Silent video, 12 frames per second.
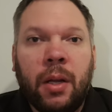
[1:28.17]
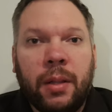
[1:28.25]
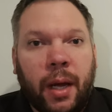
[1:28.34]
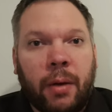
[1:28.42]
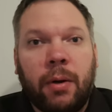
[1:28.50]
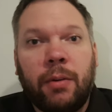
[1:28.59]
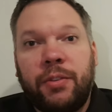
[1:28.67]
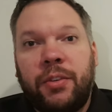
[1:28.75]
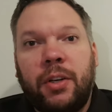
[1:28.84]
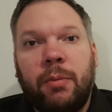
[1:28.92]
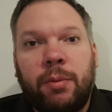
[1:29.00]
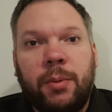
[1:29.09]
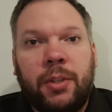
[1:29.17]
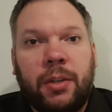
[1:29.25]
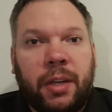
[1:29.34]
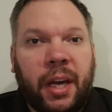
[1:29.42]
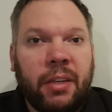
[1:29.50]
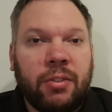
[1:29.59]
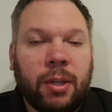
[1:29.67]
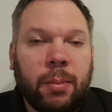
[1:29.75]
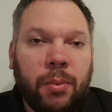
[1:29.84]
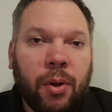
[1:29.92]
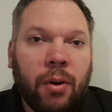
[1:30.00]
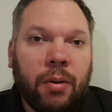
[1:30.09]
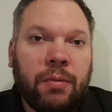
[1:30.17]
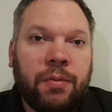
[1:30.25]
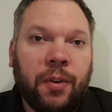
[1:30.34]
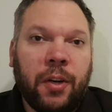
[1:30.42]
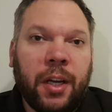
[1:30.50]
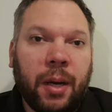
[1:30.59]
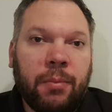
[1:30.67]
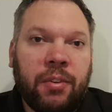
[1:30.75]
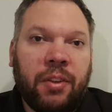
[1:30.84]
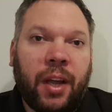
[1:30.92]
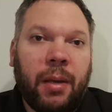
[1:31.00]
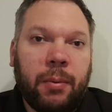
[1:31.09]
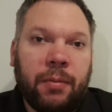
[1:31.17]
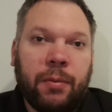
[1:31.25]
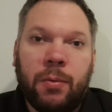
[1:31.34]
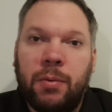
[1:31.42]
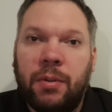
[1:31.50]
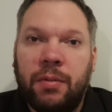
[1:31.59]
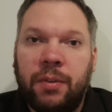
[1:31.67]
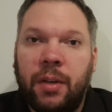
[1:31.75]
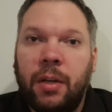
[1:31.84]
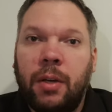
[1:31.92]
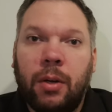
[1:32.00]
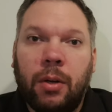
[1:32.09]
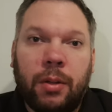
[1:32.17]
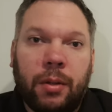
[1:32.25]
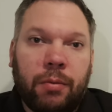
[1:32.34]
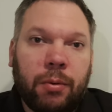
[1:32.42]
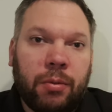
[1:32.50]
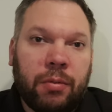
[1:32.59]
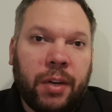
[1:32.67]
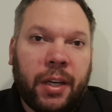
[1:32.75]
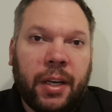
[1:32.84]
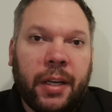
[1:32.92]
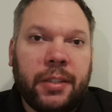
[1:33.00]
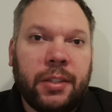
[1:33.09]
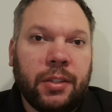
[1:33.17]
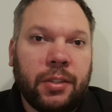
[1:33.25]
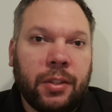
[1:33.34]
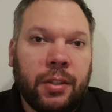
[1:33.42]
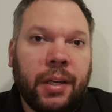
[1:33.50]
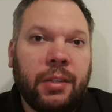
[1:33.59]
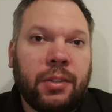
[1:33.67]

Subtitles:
Now, obviously I'm from the UK, so I'm not fully up to date with all of the rules and regulations on that.